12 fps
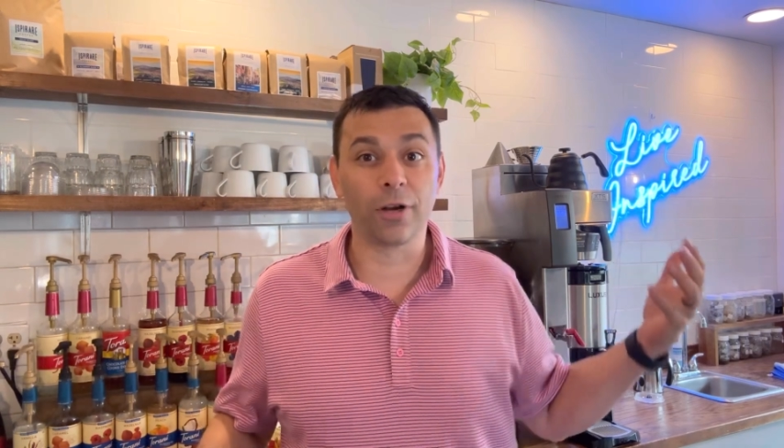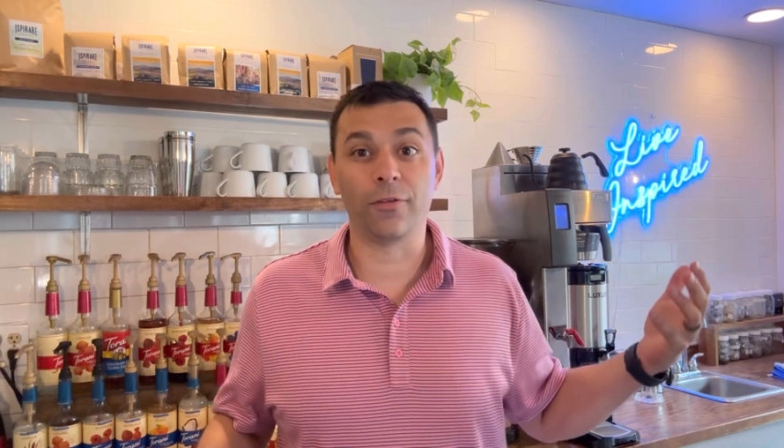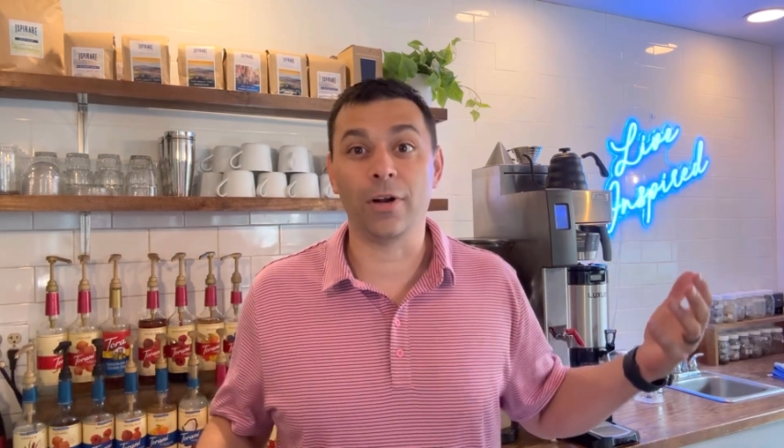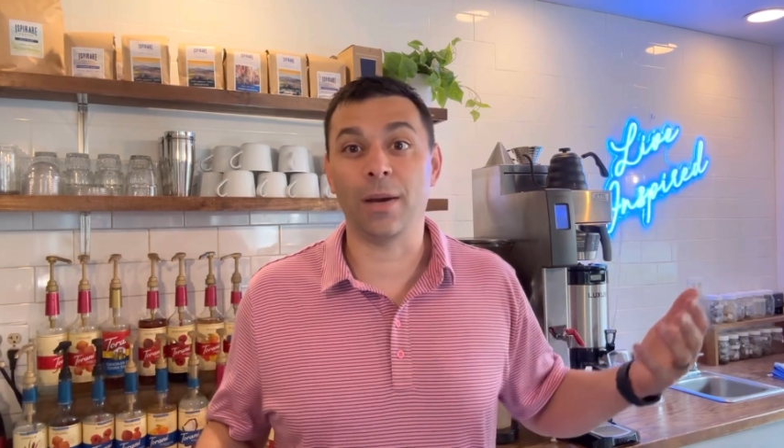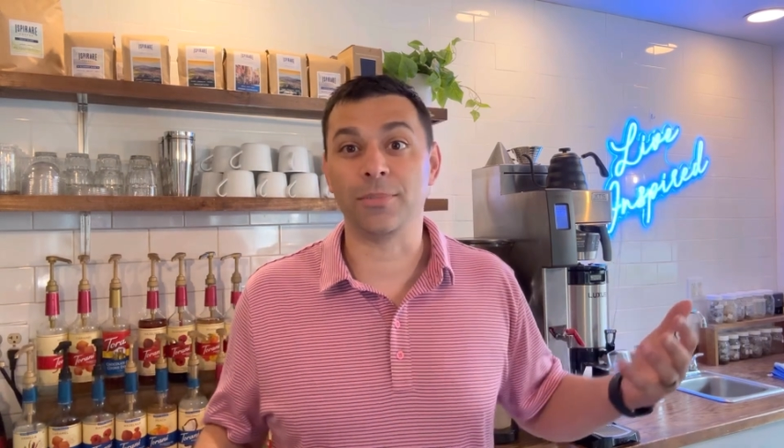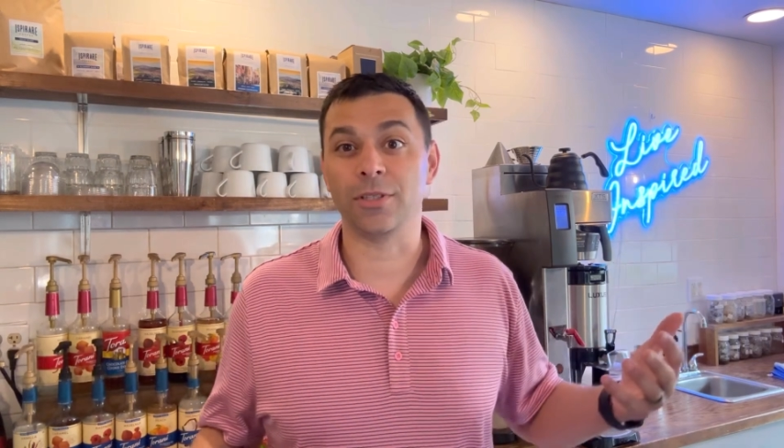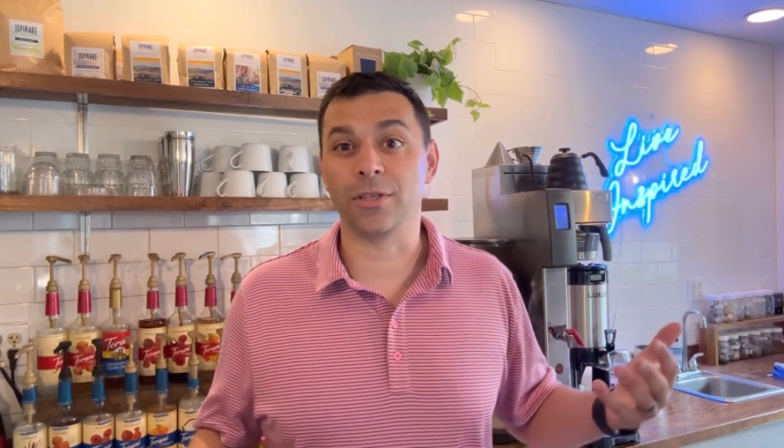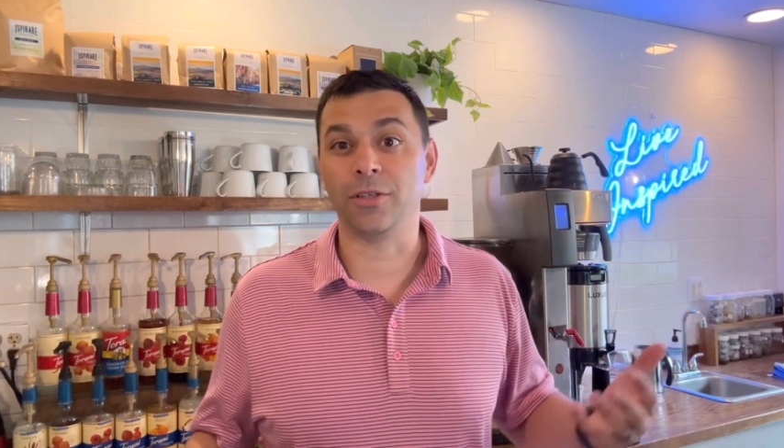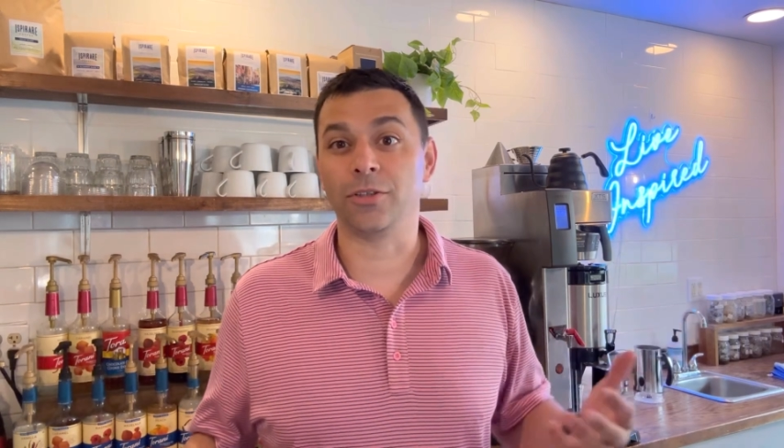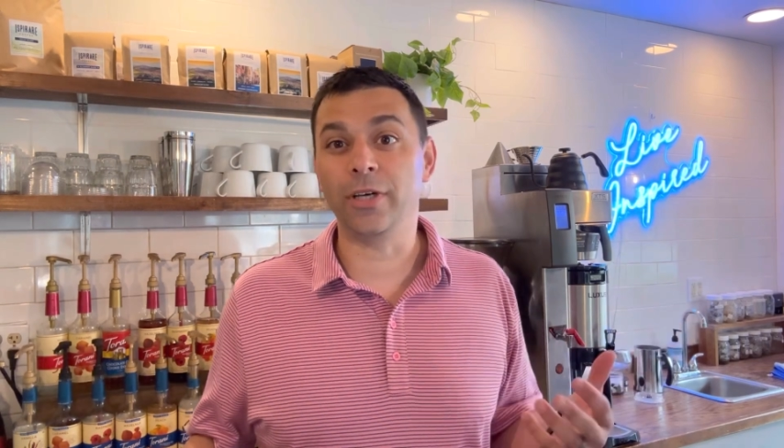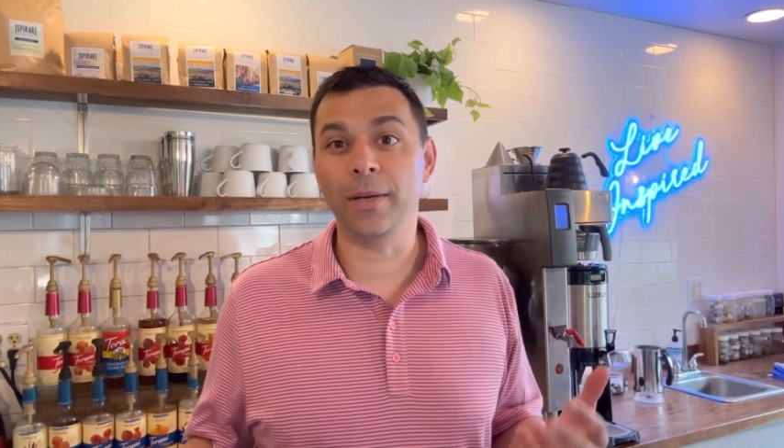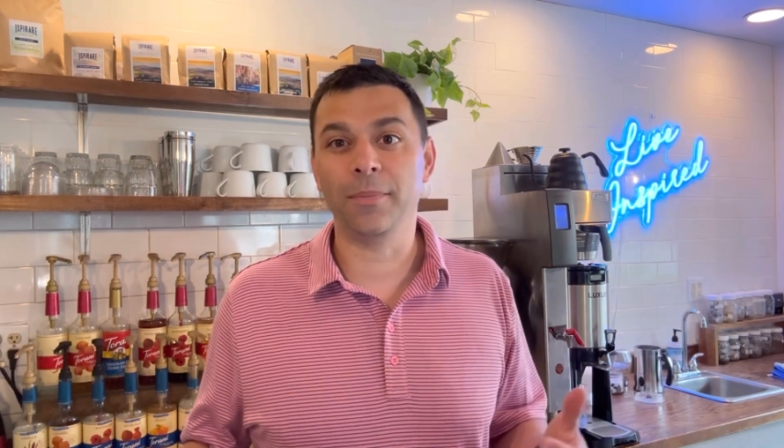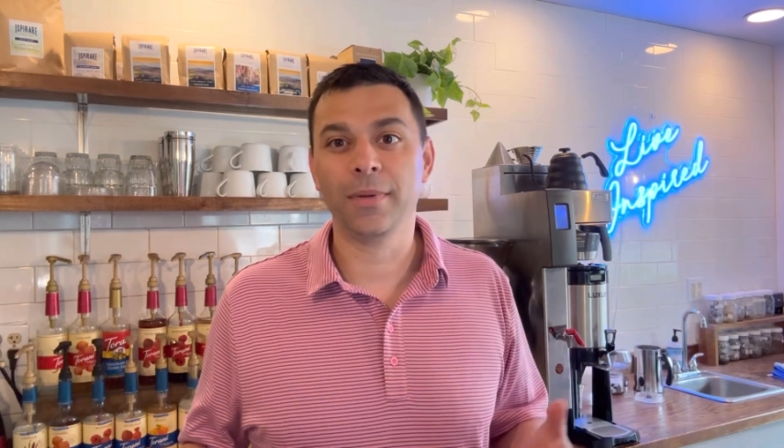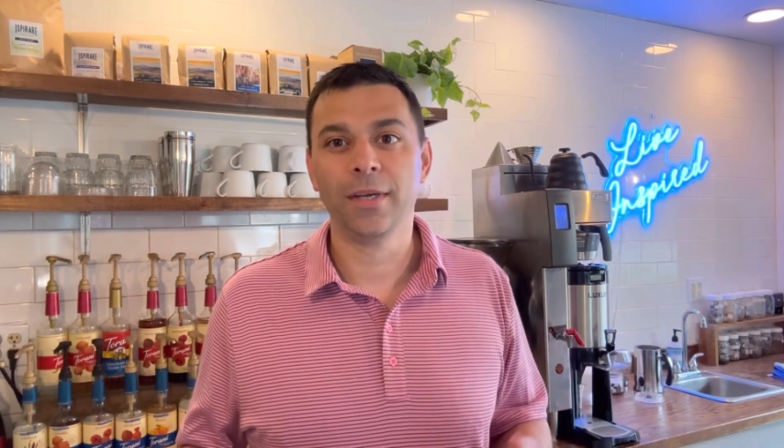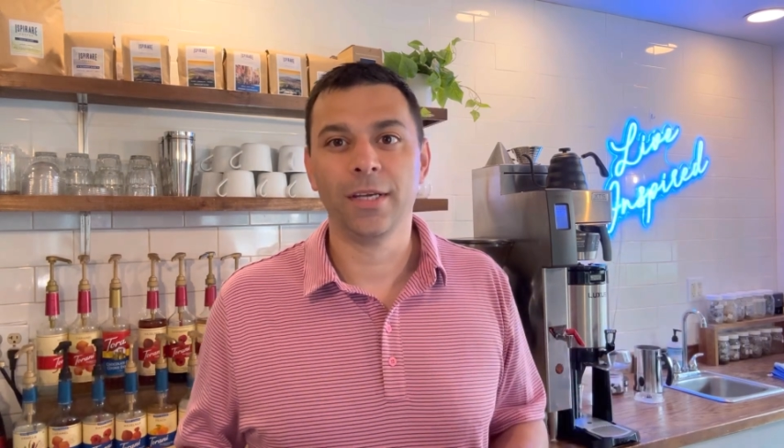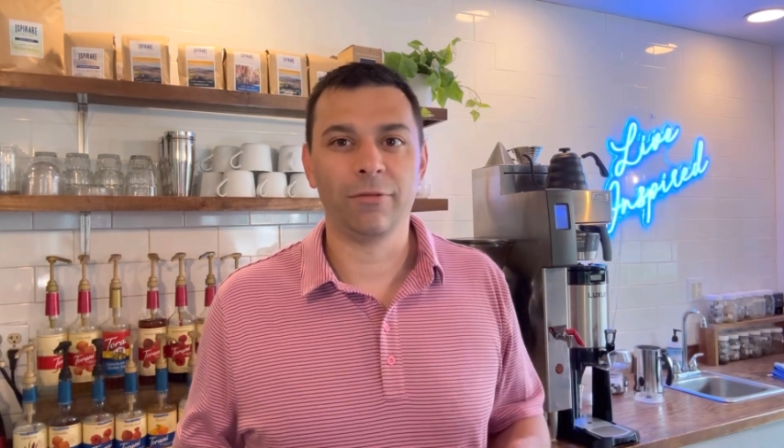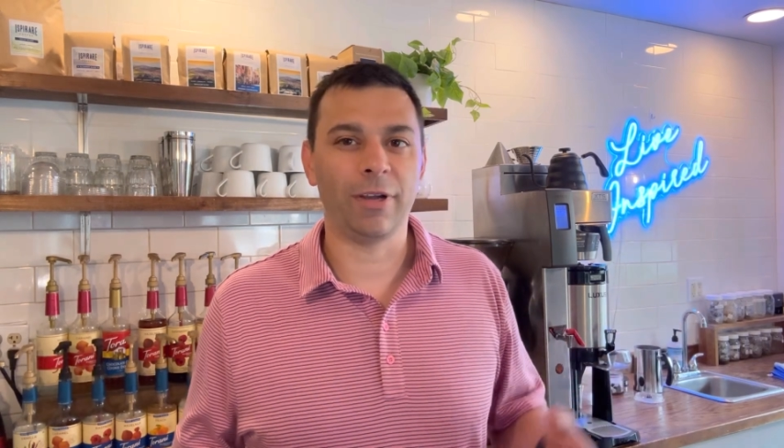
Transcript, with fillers: different options on drip.